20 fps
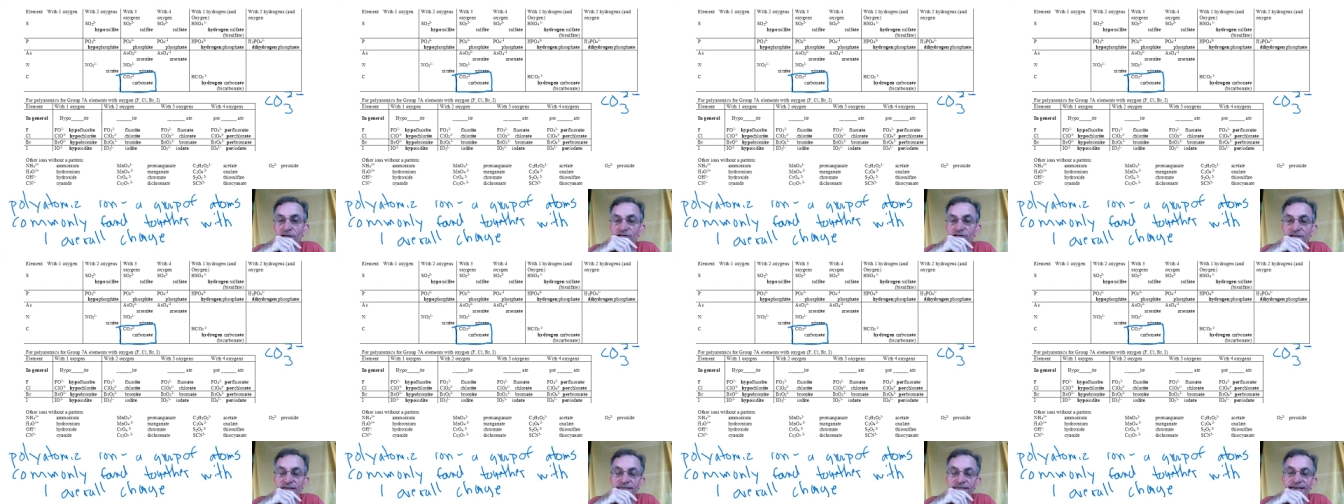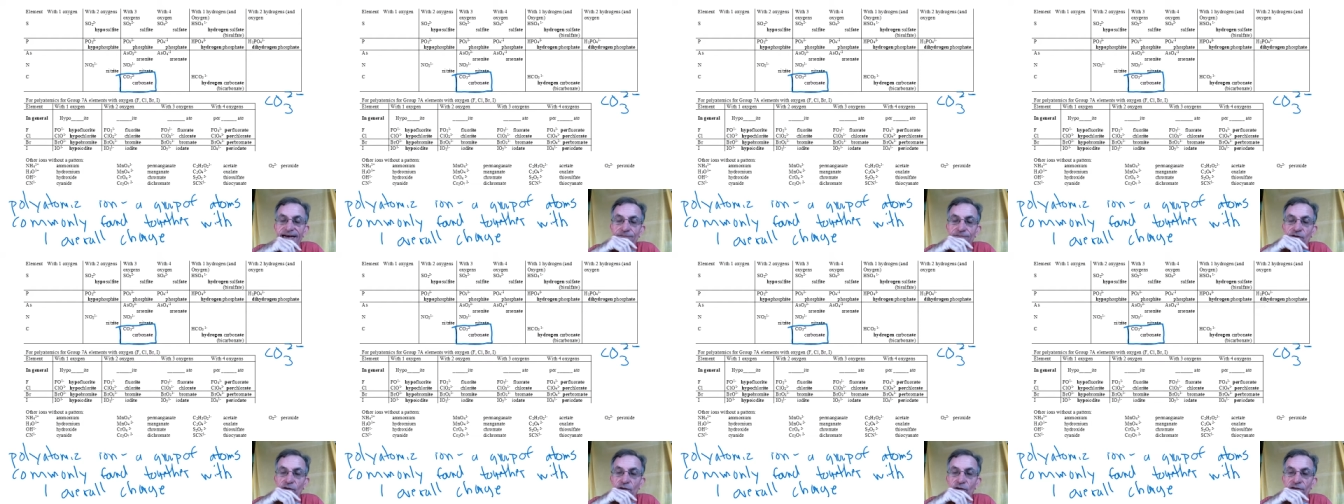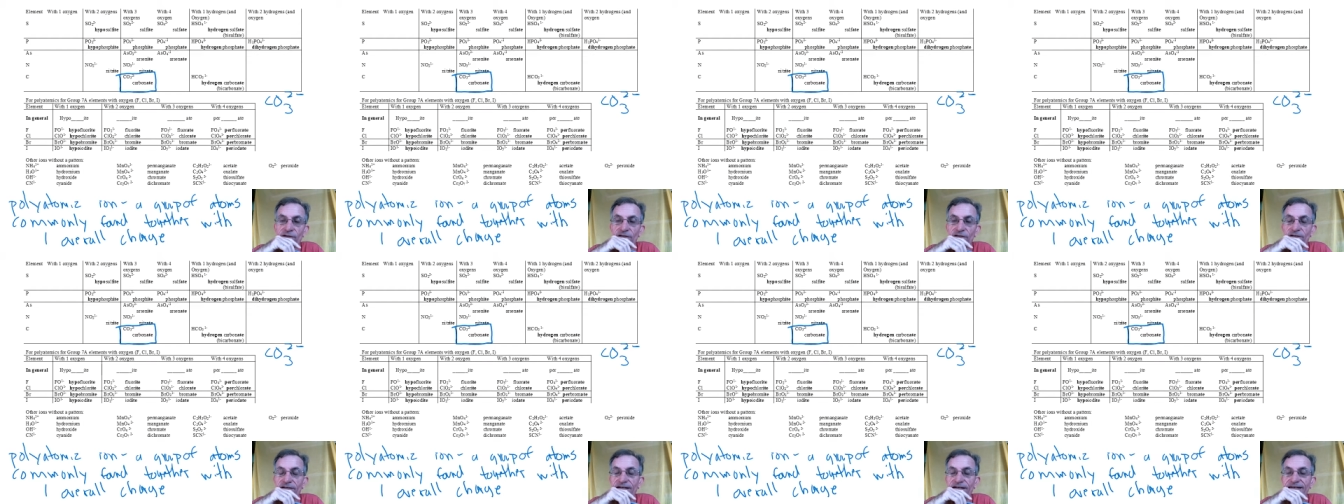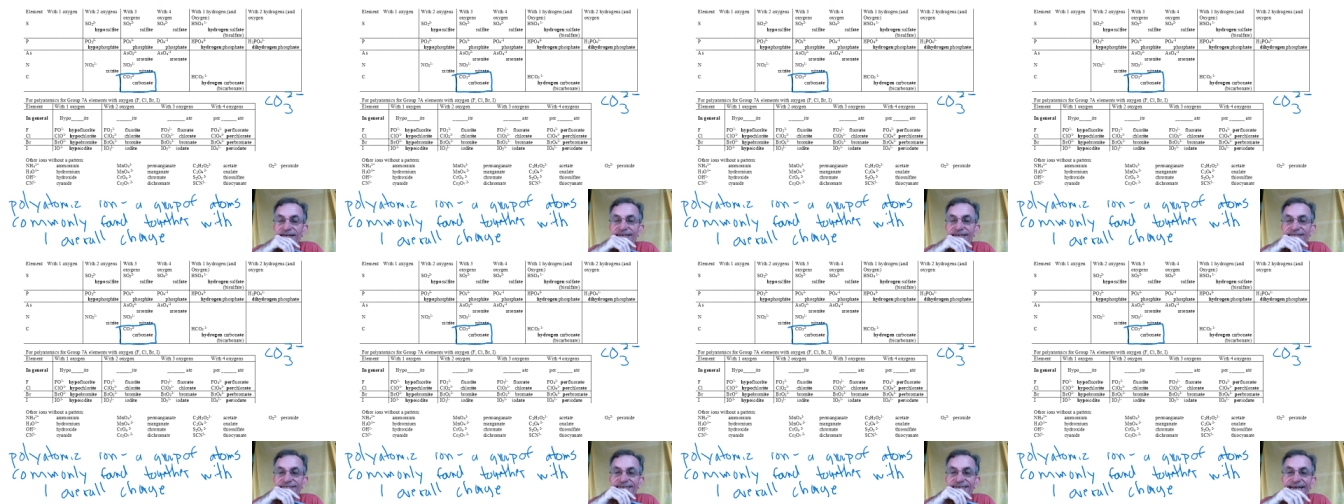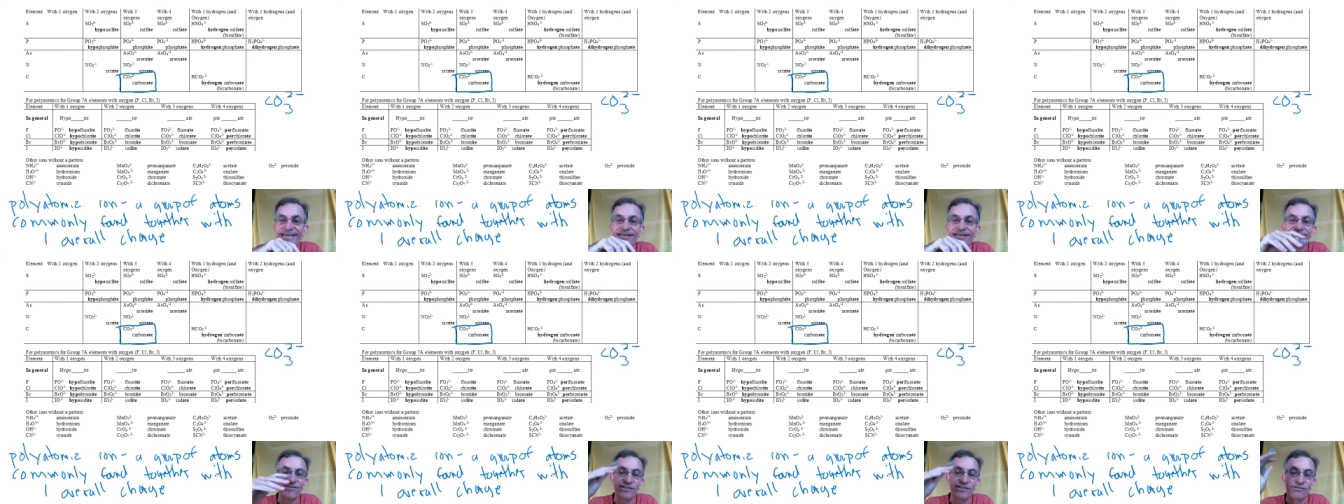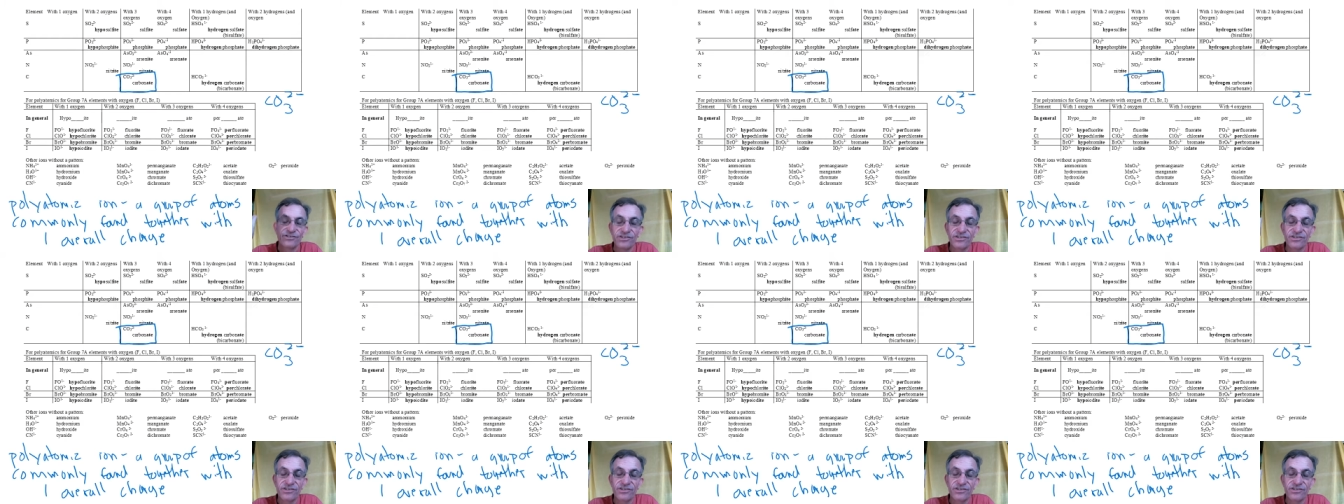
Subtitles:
in the top corner is -2.